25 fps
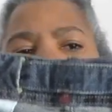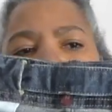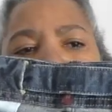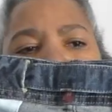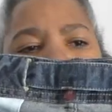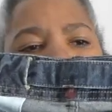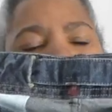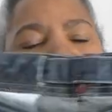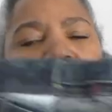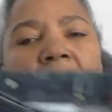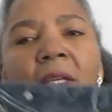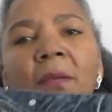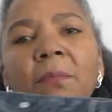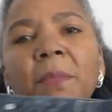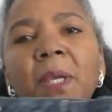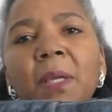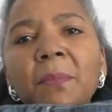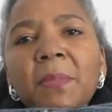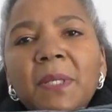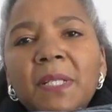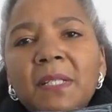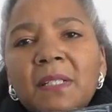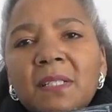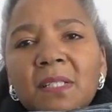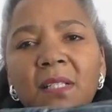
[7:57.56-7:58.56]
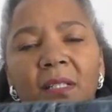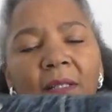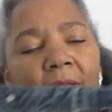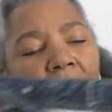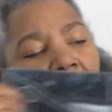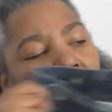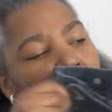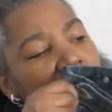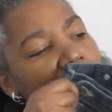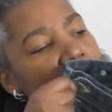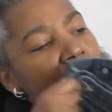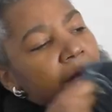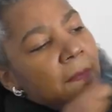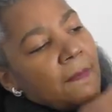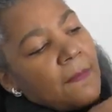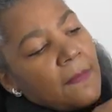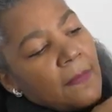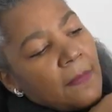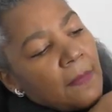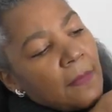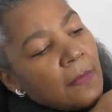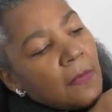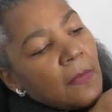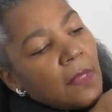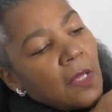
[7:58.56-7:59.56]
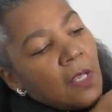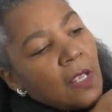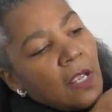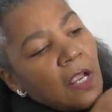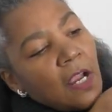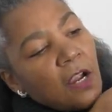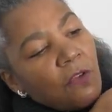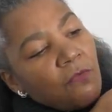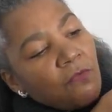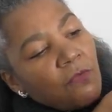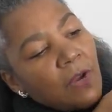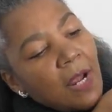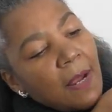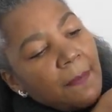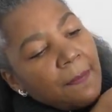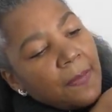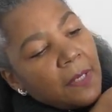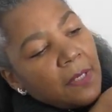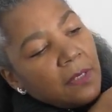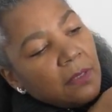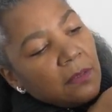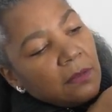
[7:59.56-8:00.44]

I'm thinking maybe as a wrap